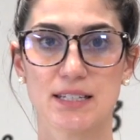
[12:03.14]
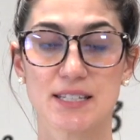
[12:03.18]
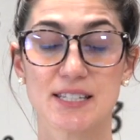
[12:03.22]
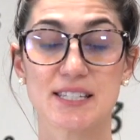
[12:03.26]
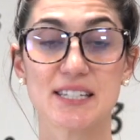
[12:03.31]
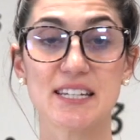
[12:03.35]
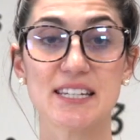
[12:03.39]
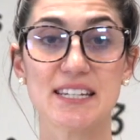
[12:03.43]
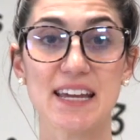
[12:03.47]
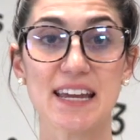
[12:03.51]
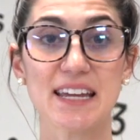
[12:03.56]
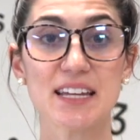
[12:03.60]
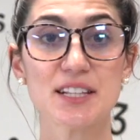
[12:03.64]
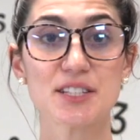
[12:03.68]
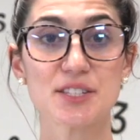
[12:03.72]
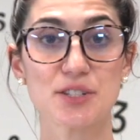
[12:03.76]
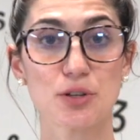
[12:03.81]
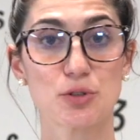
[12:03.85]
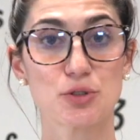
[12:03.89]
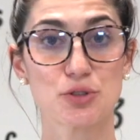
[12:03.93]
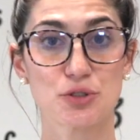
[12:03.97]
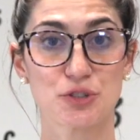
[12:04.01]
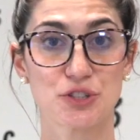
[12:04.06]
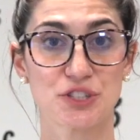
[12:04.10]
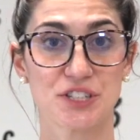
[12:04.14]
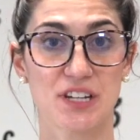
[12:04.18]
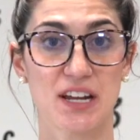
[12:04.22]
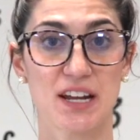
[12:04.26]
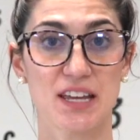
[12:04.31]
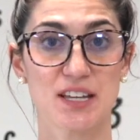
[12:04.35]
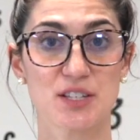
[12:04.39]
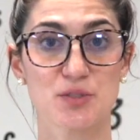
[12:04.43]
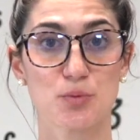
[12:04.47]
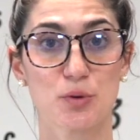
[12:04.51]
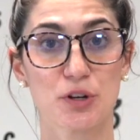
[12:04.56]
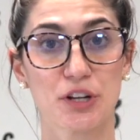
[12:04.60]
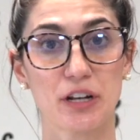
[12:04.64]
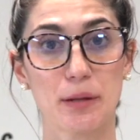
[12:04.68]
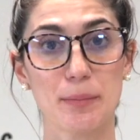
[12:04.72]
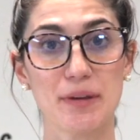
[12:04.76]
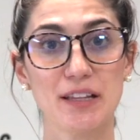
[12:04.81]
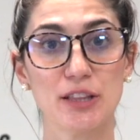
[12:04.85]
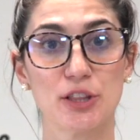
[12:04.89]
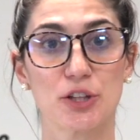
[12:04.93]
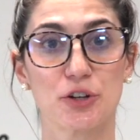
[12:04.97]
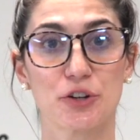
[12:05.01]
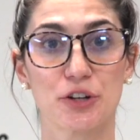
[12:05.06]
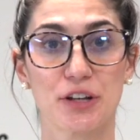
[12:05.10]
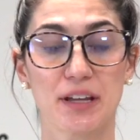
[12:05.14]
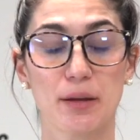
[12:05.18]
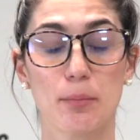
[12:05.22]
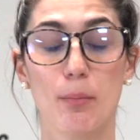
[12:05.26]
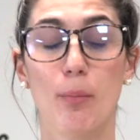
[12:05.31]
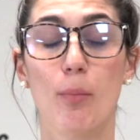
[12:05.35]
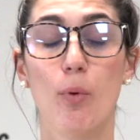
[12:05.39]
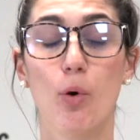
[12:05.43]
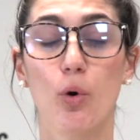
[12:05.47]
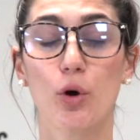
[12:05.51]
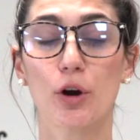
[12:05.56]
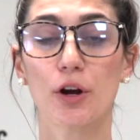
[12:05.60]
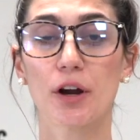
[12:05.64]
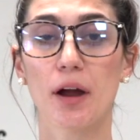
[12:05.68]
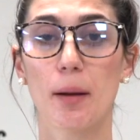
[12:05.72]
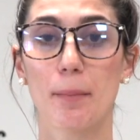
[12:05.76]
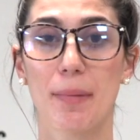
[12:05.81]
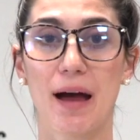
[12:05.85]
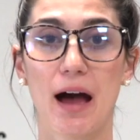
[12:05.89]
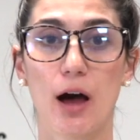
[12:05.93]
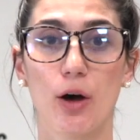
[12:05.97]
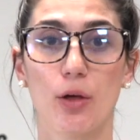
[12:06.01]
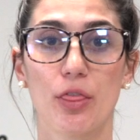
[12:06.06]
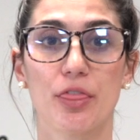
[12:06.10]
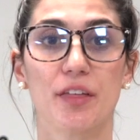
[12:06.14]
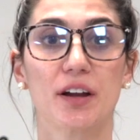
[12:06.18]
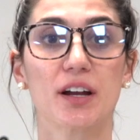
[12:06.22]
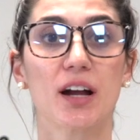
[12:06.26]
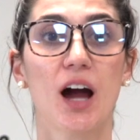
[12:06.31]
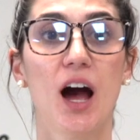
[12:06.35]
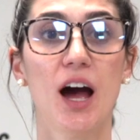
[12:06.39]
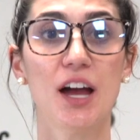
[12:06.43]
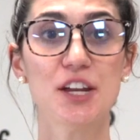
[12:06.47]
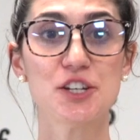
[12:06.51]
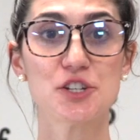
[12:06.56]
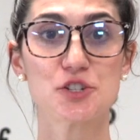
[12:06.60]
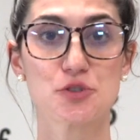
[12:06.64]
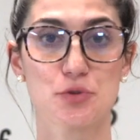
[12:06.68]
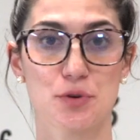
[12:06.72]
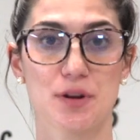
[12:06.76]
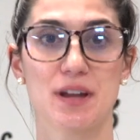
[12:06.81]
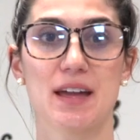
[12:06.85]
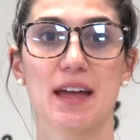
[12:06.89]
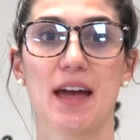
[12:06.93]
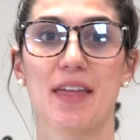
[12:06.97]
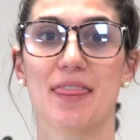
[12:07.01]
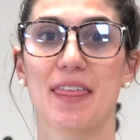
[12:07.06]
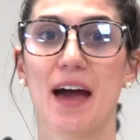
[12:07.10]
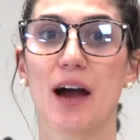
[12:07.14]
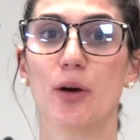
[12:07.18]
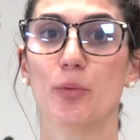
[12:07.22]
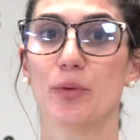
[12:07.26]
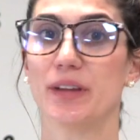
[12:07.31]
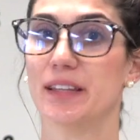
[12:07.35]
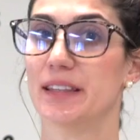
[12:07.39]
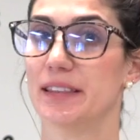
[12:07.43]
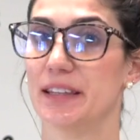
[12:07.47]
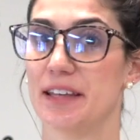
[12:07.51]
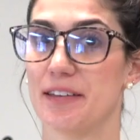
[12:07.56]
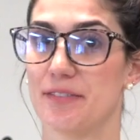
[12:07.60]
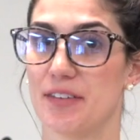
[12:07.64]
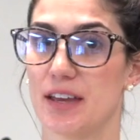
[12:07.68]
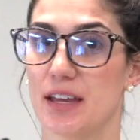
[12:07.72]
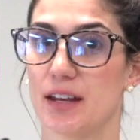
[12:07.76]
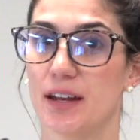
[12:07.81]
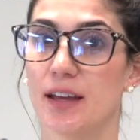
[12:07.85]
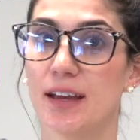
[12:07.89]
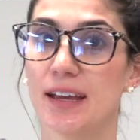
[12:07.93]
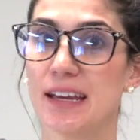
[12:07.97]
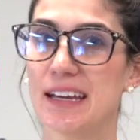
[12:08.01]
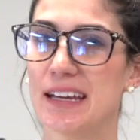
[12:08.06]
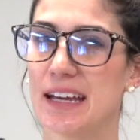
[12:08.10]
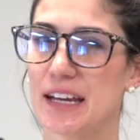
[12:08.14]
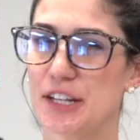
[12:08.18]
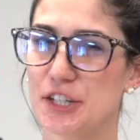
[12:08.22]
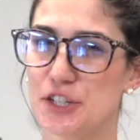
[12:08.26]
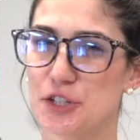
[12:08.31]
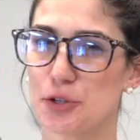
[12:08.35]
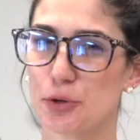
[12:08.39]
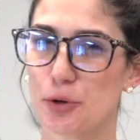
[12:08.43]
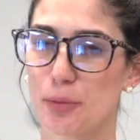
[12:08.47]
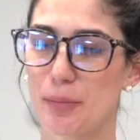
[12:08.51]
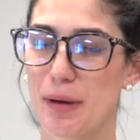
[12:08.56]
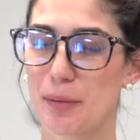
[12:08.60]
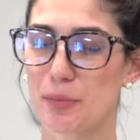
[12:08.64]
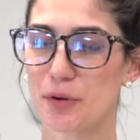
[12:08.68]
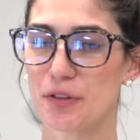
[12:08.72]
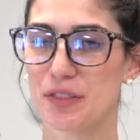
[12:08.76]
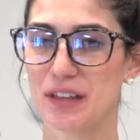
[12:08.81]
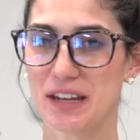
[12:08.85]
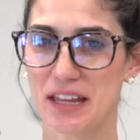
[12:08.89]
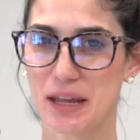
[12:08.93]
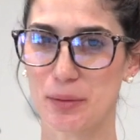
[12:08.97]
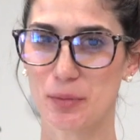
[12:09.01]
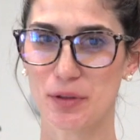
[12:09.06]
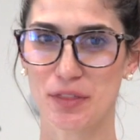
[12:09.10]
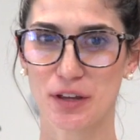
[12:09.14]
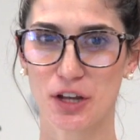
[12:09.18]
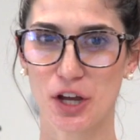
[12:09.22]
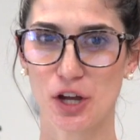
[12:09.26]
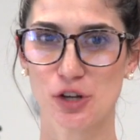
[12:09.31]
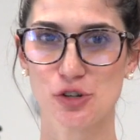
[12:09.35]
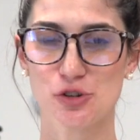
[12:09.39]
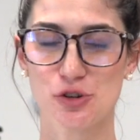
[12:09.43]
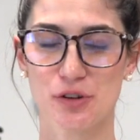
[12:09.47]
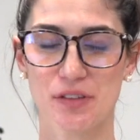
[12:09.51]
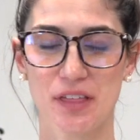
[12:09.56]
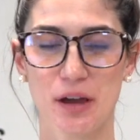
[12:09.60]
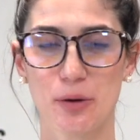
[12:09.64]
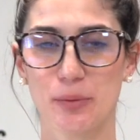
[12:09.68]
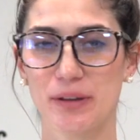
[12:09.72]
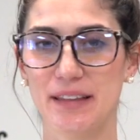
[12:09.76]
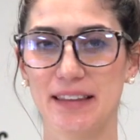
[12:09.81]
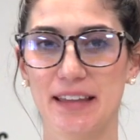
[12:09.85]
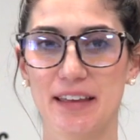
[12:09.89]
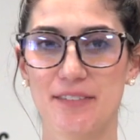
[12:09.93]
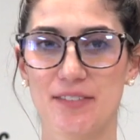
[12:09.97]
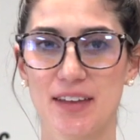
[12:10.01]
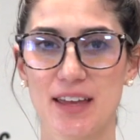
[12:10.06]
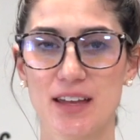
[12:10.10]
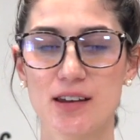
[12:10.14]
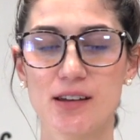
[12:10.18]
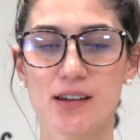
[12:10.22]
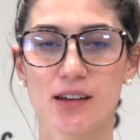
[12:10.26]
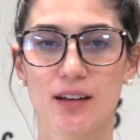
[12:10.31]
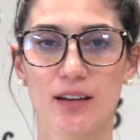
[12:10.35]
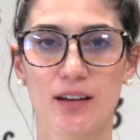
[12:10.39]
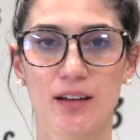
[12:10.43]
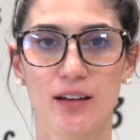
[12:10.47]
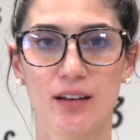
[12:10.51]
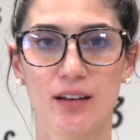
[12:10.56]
Today in social studies, we're gonna be learning more about the country that we live in. And do you remember the name of the country that we live in?